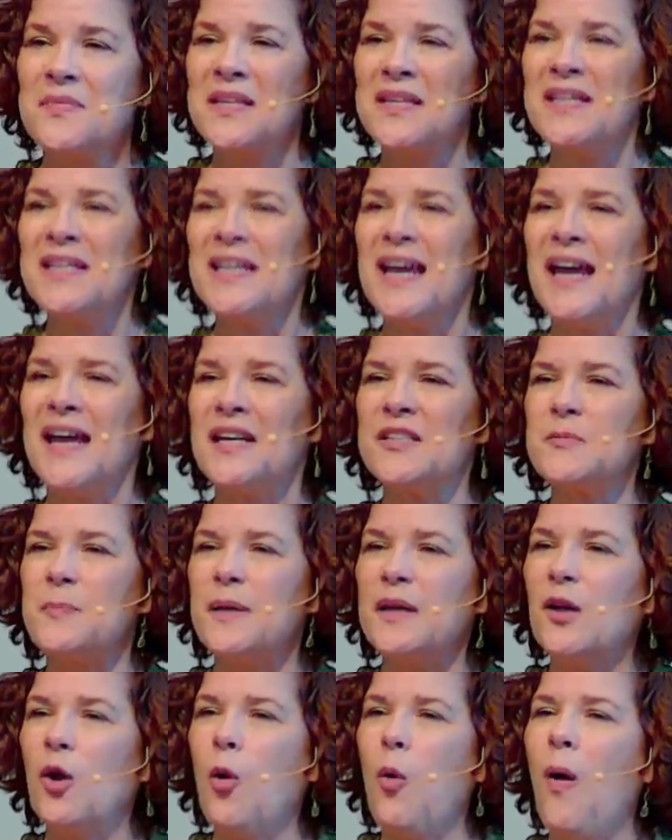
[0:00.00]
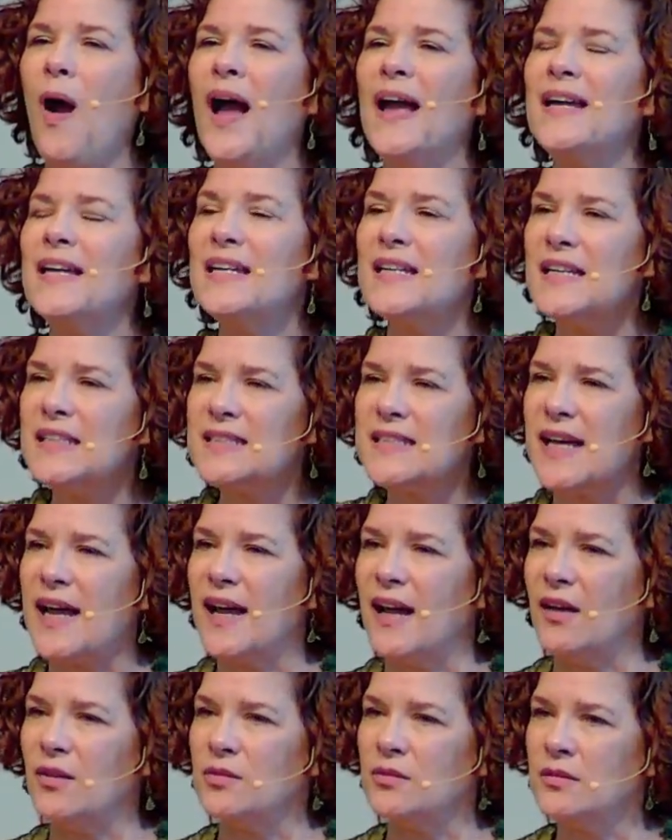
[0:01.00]
has been quieting
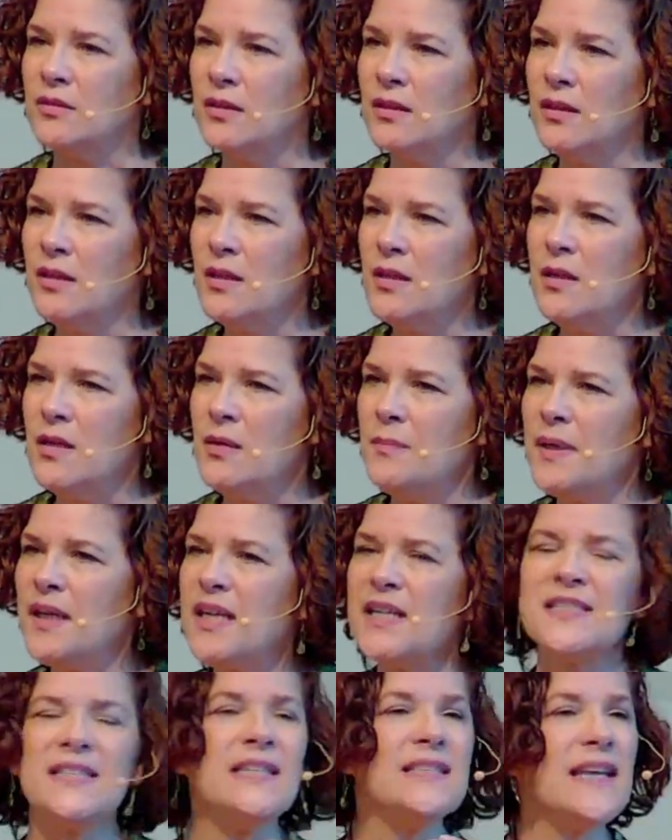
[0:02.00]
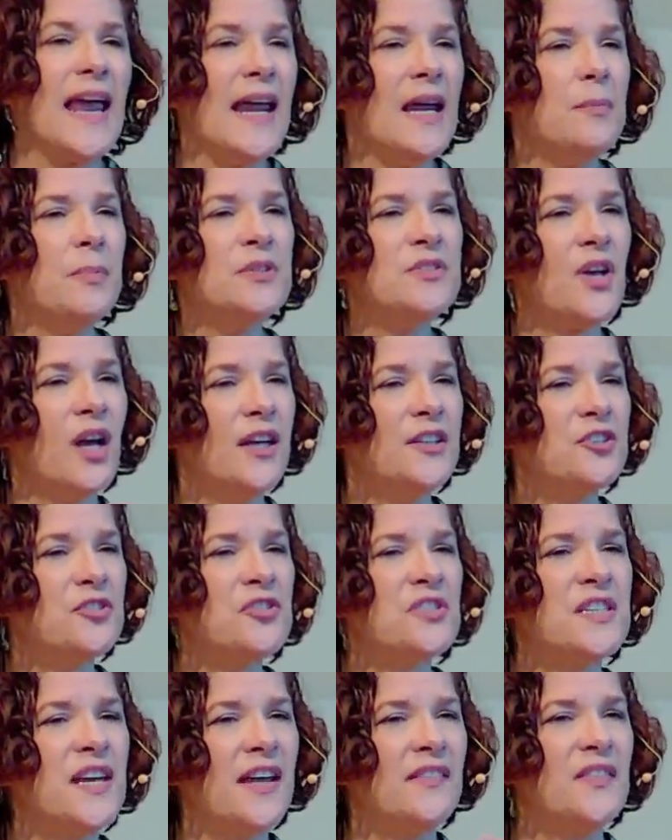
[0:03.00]
down because he's able to
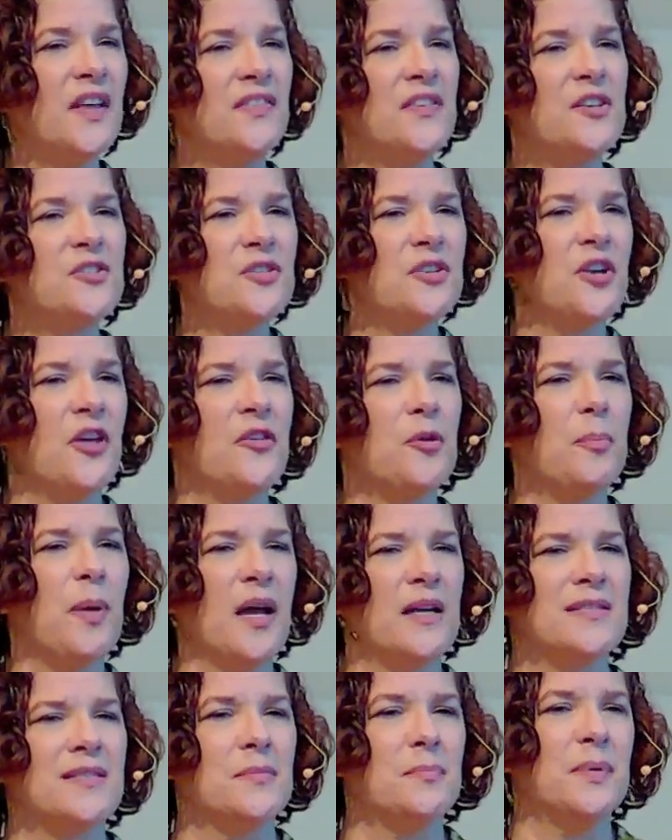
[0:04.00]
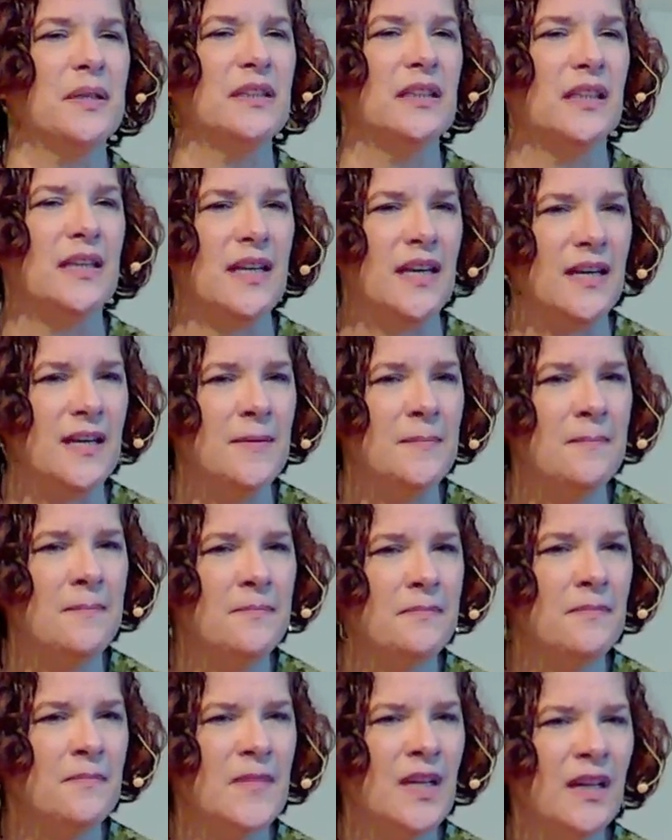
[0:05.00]
understand that there's another possibility.
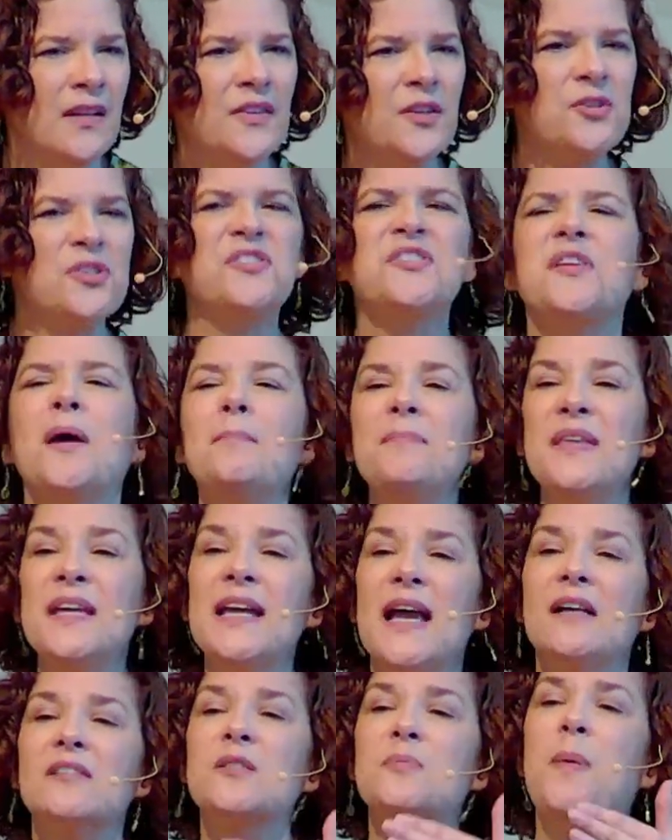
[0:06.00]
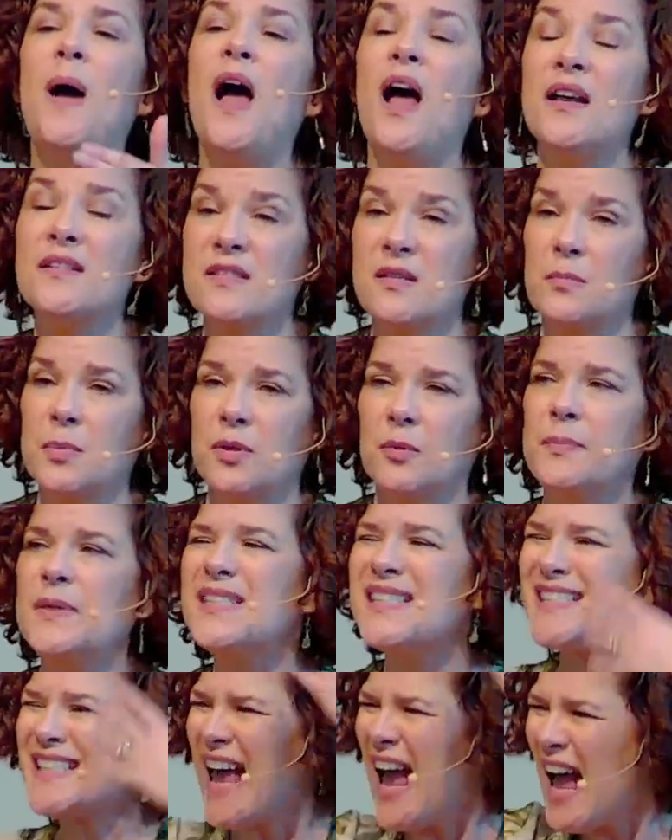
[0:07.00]
There's something else possible
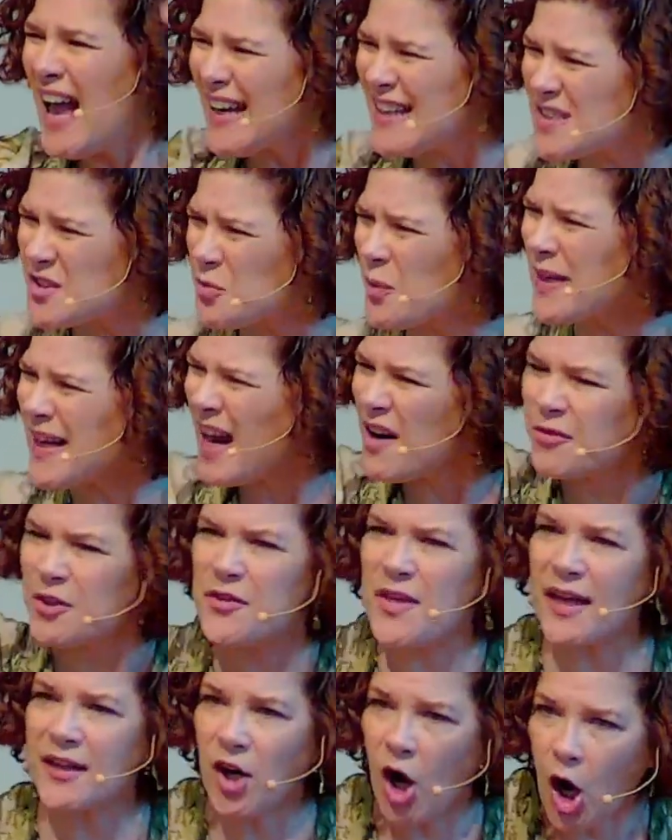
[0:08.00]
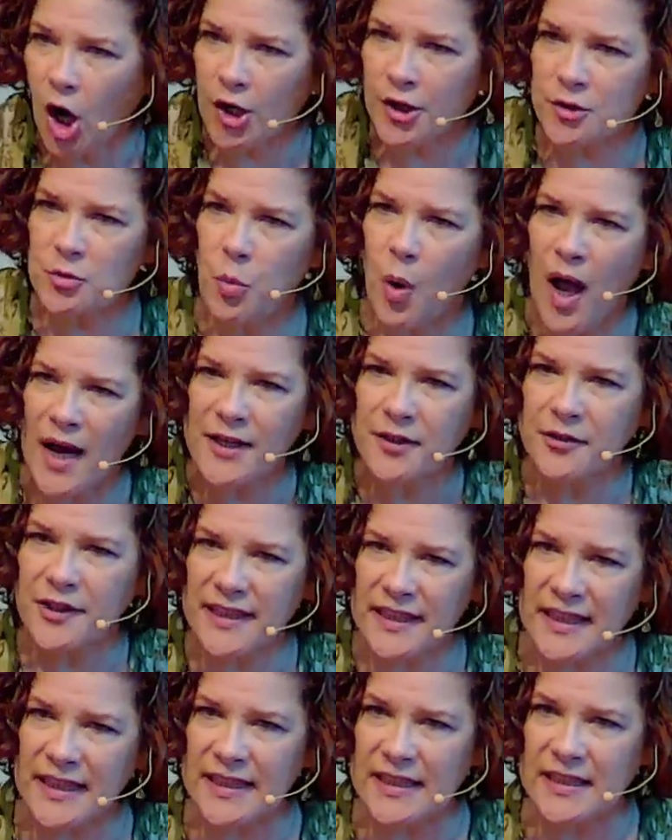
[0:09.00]
besides whatever that hard
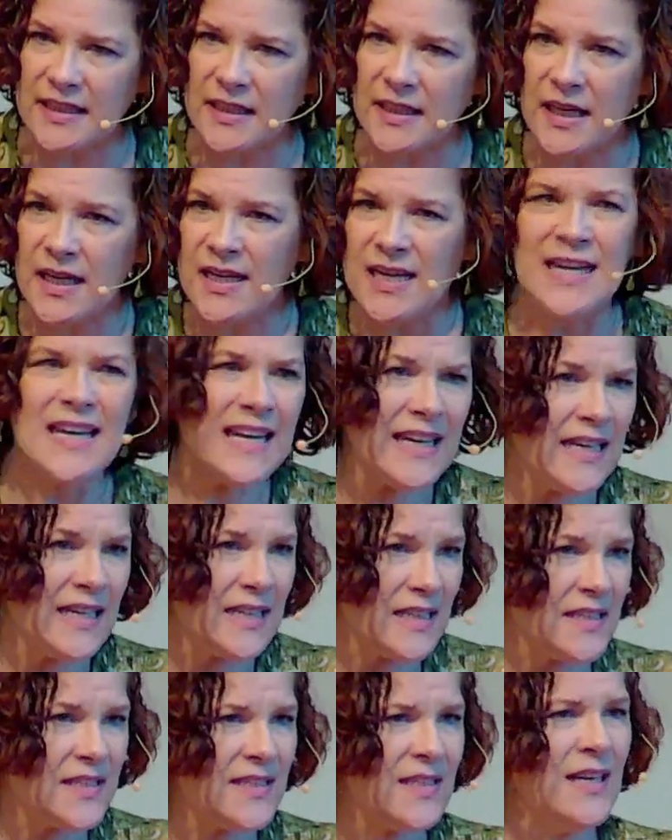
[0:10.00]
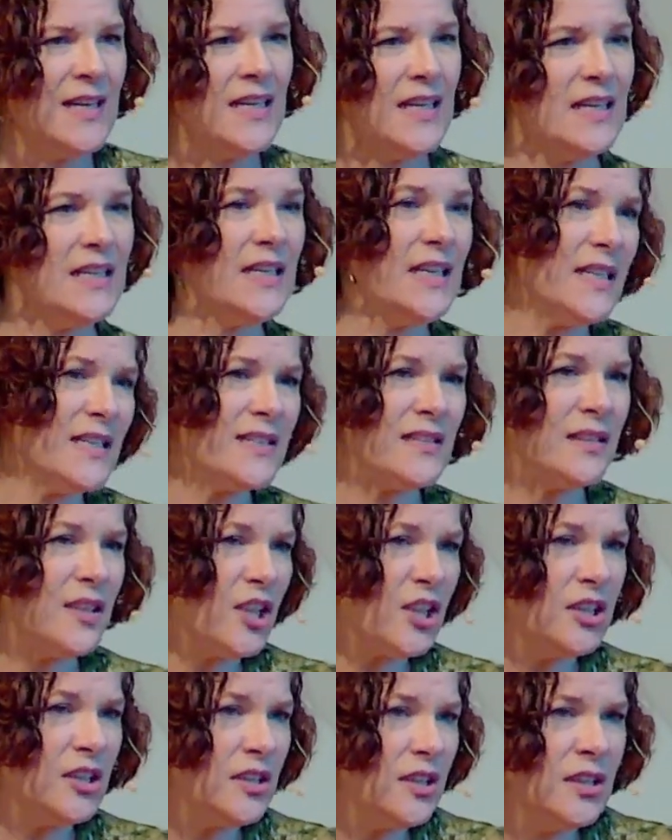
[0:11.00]
wiring is in his
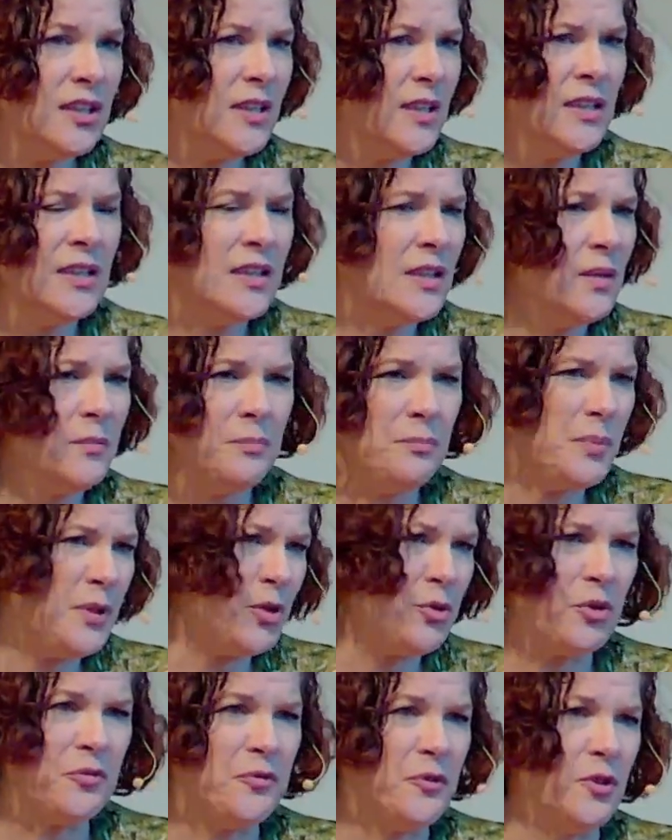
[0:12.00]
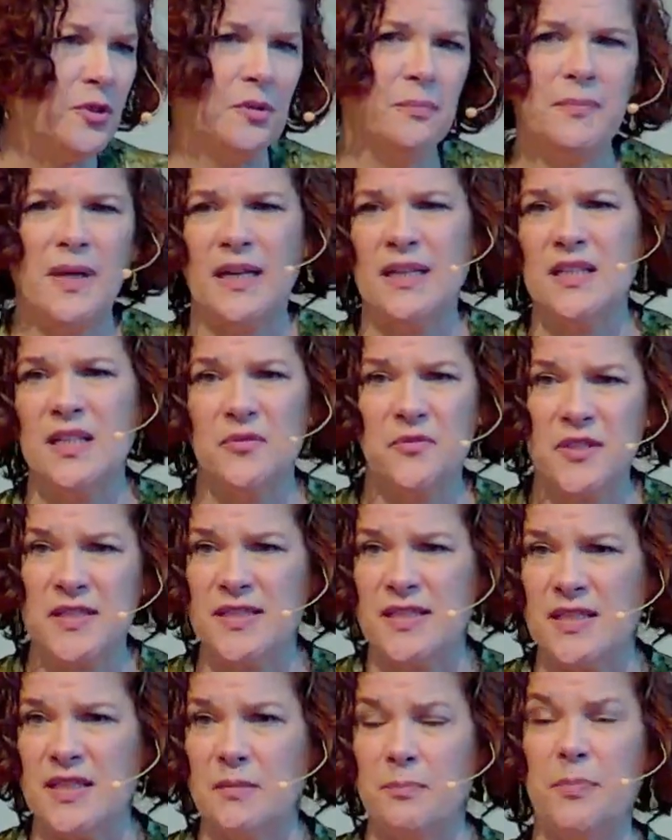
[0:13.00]
little, beautiful,
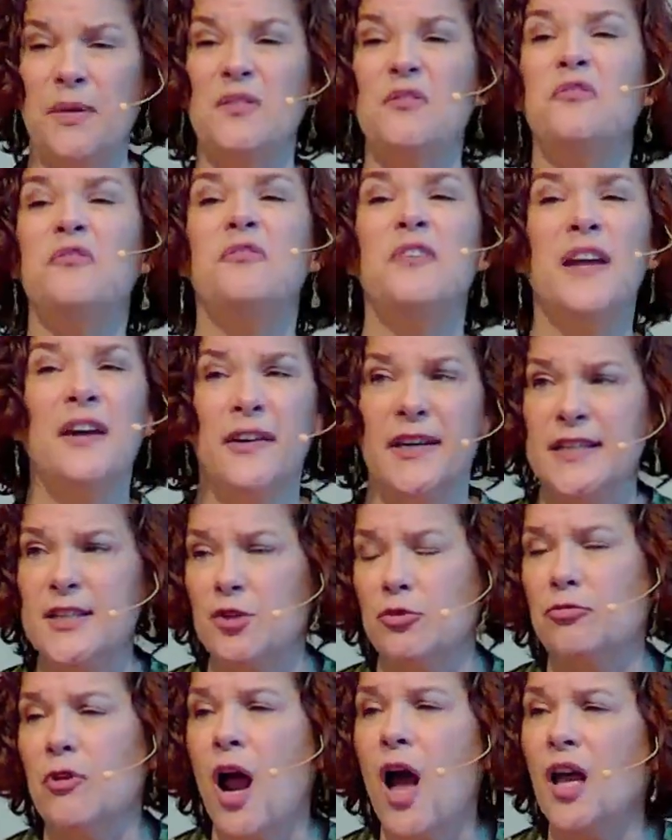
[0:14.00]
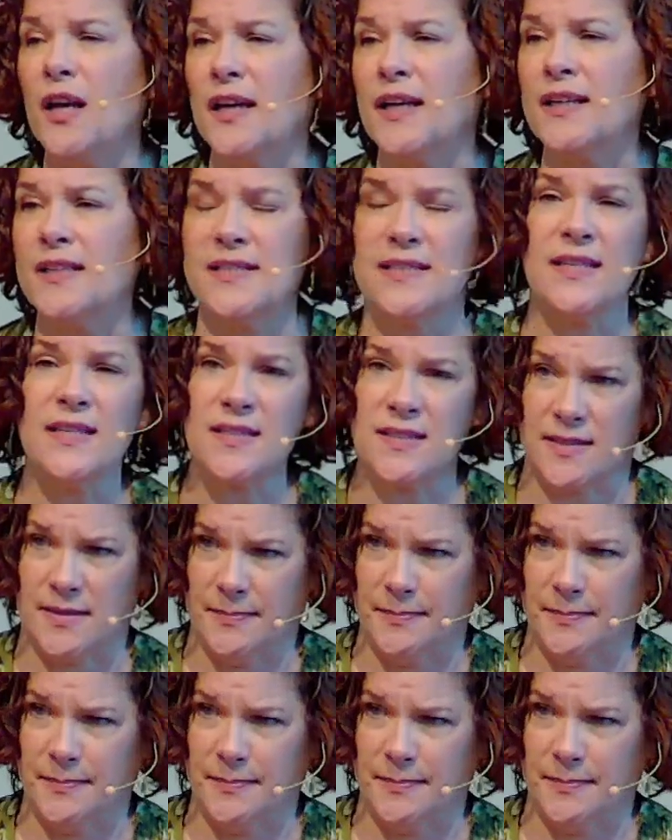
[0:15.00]
magnificent, but very neurotic system.